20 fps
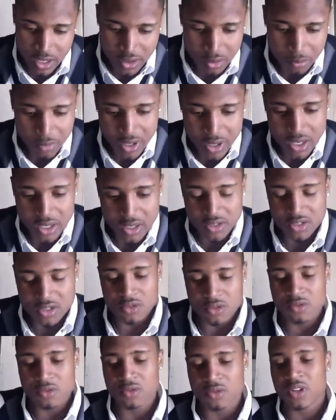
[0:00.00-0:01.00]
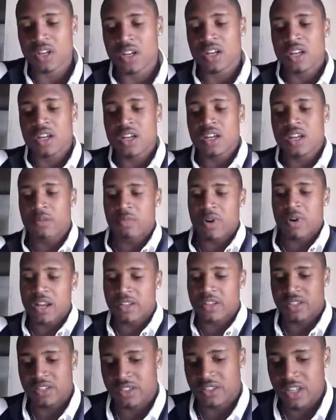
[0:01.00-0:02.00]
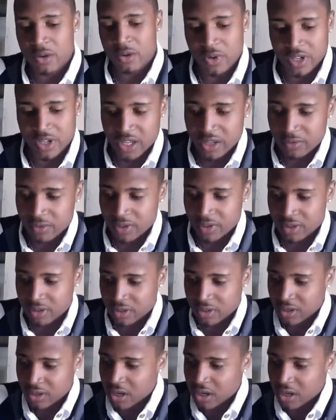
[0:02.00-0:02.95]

The main two policies that were given